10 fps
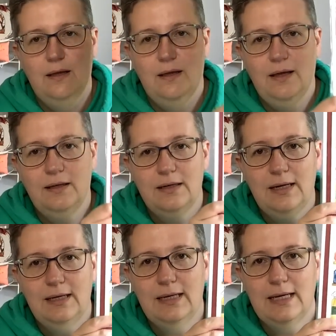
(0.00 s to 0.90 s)
and
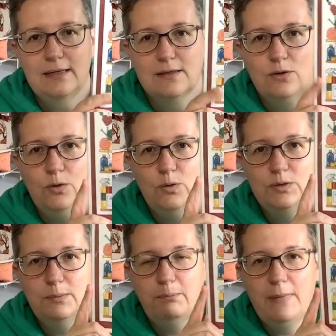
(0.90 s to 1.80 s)
it is called
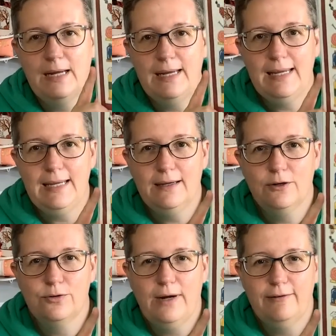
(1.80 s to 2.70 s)
My
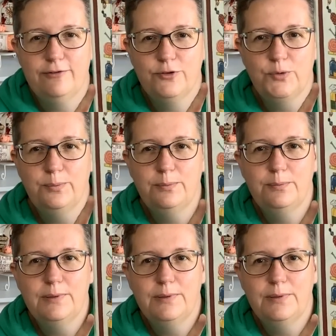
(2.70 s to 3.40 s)
Craft Room.